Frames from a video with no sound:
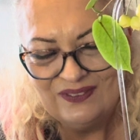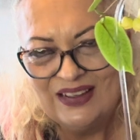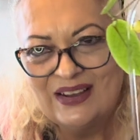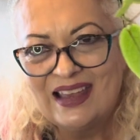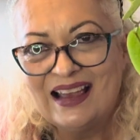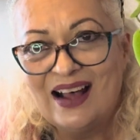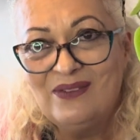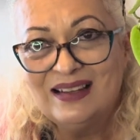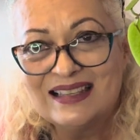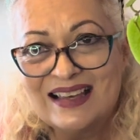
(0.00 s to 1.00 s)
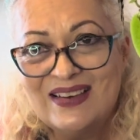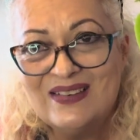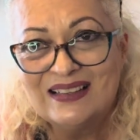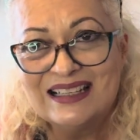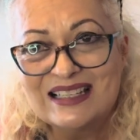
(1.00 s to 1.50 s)
okay, I will tell
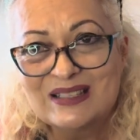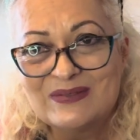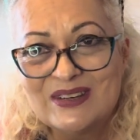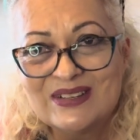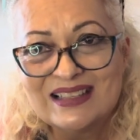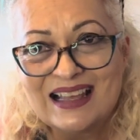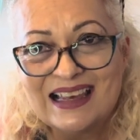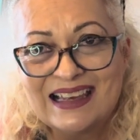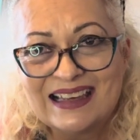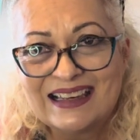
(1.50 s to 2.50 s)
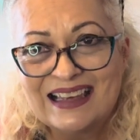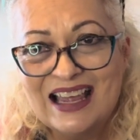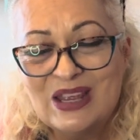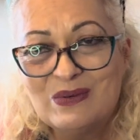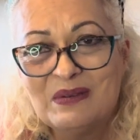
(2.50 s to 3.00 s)
you what this smells like,
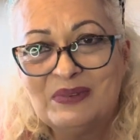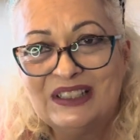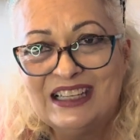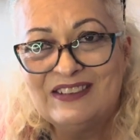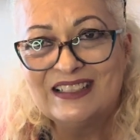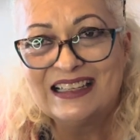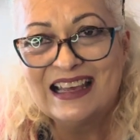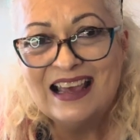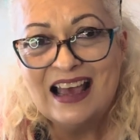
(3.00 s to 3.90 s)
and you won't believe it.